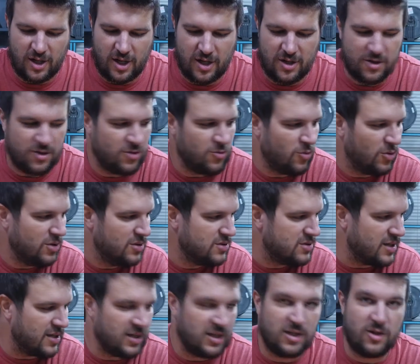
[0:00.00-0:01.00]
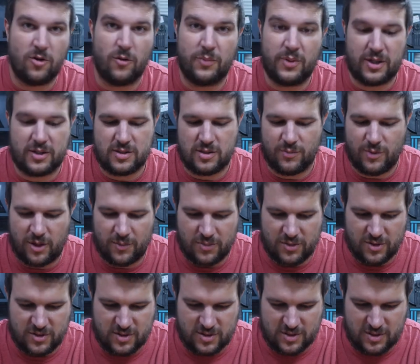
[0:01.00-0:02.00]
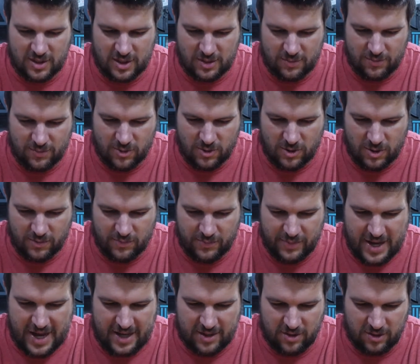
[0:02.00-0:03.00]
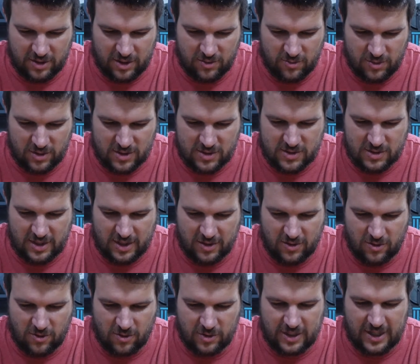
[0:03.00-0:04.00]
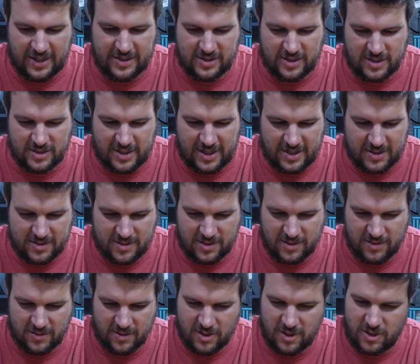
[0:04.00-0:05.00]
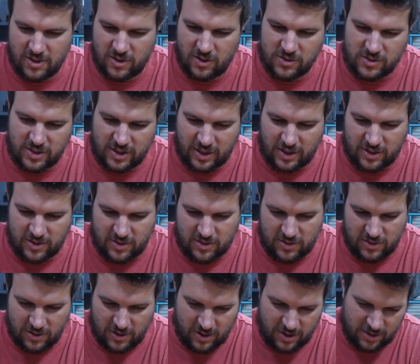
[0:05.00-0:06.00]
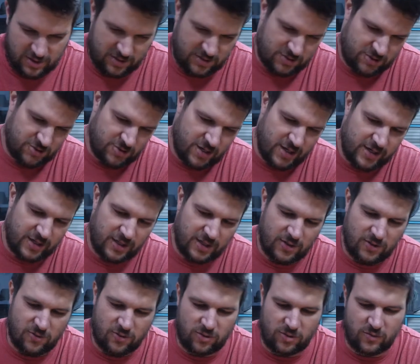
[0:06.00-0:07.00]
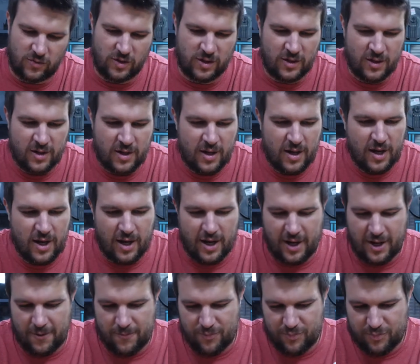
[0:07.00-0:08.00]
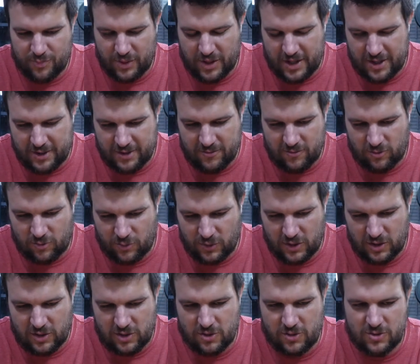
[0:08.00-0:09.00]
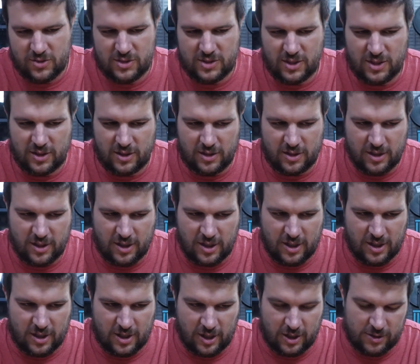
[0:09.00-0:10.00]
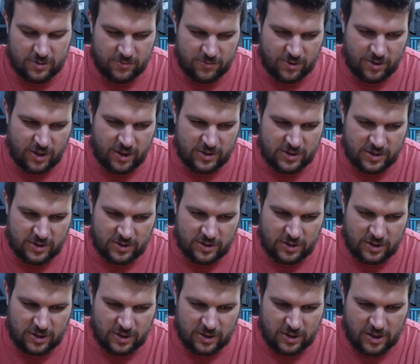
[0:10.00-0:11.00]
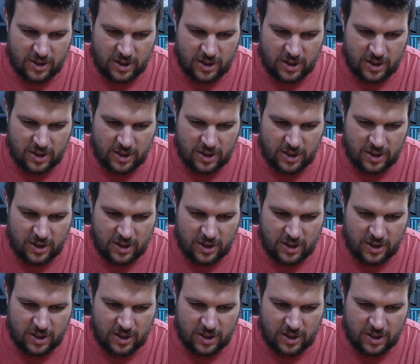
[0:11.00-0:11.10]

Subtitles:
new ones. I need to go pick some up. This is a pretty bad looking one. It's got all kinds of dents and looks like a dog tried to get a hold of it. But we'll be using, unreluctantly,